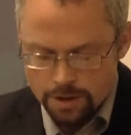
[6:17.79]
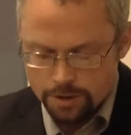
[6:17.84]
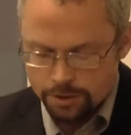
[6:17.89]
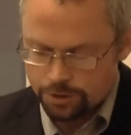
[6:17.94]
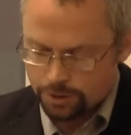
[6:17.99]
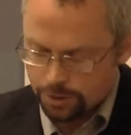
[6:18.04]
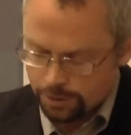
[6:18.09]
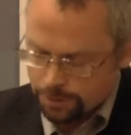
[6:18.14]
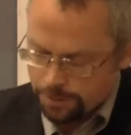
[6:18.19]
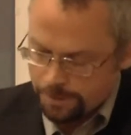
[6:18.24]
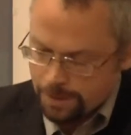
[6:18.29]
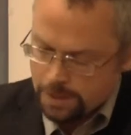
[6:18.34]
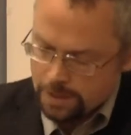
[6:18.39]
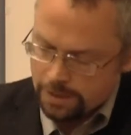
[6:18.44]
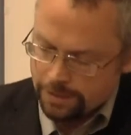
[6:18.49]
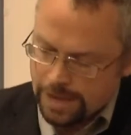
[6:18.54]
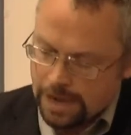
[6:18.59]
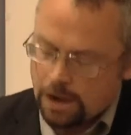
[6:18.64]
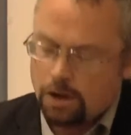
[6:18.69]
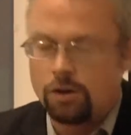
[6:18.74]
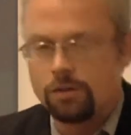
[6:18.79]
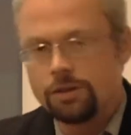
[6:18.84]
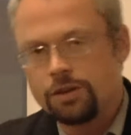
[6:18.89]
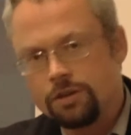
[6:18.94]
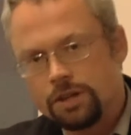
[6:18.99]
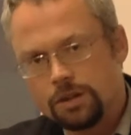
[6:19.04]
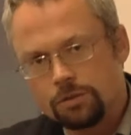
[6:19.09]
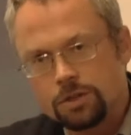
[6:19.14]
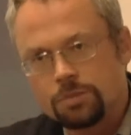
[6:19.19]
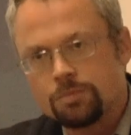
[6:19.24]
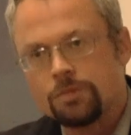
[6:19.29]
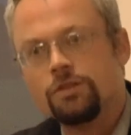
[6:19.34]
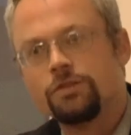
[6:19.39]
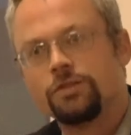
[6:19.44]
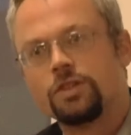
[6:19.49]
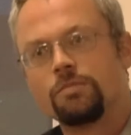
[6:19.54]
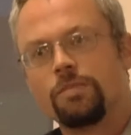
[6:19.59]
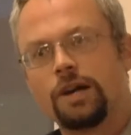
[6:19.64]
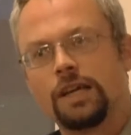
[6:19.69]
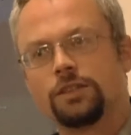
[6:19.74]
So that whole unit was
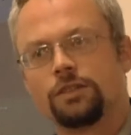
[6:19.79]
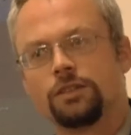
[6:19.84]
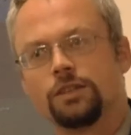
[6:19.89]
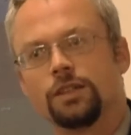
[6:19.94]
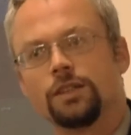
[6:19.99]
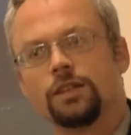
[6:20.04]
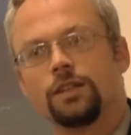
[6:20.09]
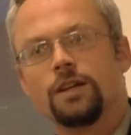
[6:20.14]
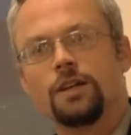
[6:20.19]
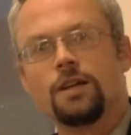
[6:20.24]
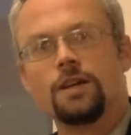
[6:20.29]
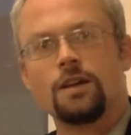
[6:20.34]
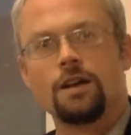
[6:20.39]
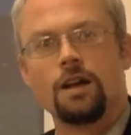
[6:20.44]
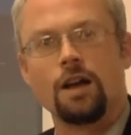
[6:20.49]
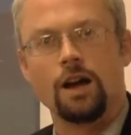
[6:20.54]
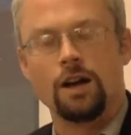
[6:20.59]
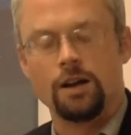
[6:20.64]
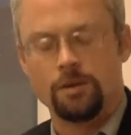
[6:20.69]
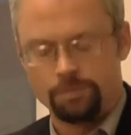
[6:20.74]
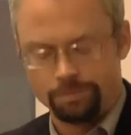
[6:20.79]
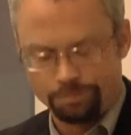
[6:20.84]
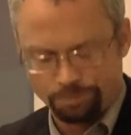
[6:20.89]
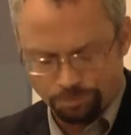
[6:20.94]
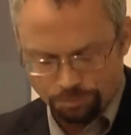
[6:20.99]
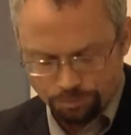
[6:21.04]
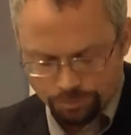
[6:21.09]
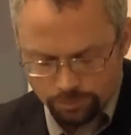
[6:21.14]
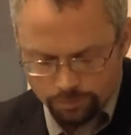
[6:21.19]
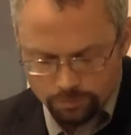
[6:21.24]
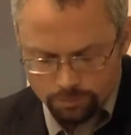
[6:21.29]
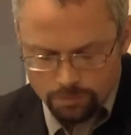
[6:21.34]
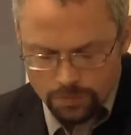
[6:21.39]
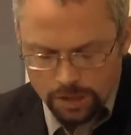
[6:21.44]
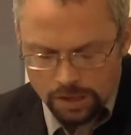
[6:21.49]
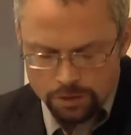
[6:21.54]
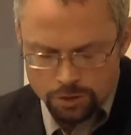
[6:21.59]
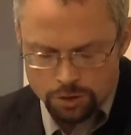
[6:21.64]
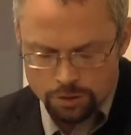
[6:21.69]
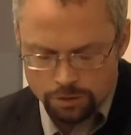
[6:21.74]
moved to Basra,
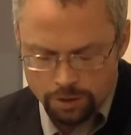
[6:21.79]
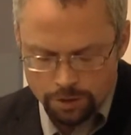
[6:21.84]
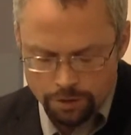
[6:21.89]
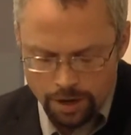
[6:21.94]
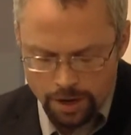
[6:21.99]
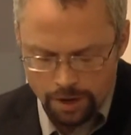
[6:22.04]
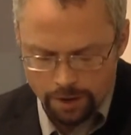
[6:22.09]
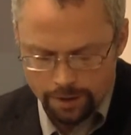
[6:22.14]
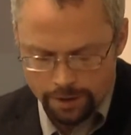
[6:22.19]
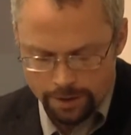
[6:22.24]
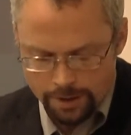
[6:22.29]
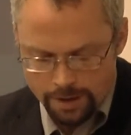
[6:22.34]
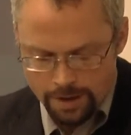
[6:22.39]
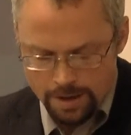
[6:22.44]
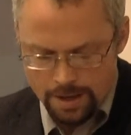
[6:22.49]
to Iraq.